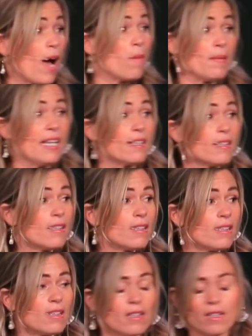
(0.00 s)
me?
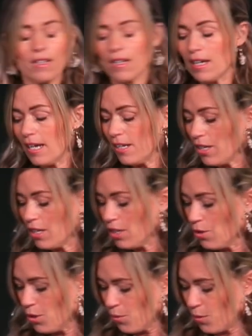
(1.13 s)
and you,
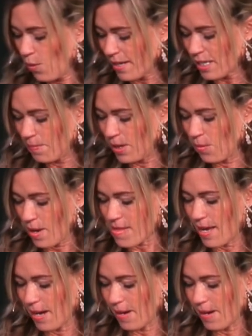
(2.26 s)
you, would want to be with him.